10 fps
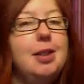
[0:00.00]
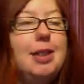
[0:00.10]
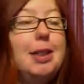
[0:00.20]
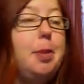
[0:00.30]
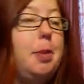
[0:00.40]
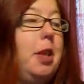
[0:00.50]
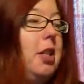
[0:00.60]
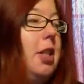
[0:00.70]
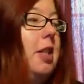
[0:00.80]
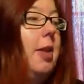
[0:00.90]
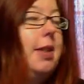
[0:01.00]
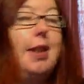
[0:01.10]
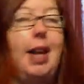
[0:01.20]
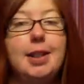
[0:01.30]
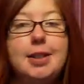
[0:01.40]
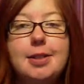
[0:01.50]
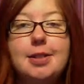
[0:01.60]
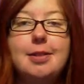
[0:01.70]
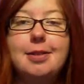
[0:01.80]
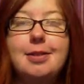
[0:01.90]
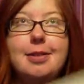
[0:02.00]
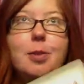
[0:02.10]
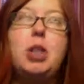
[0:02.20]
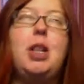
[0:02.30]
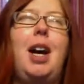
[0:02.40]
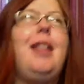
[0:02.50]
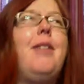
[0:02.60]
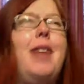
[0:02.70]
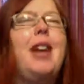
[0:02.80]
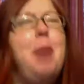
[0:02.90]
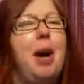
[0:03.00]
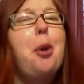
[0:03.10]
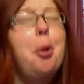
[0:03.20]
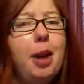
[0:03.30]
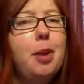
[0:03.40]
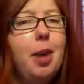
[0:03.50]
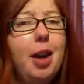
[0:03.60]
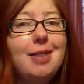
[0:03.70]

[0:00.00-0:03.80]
It's been one that she's always liked. Which I love that about her, by the way.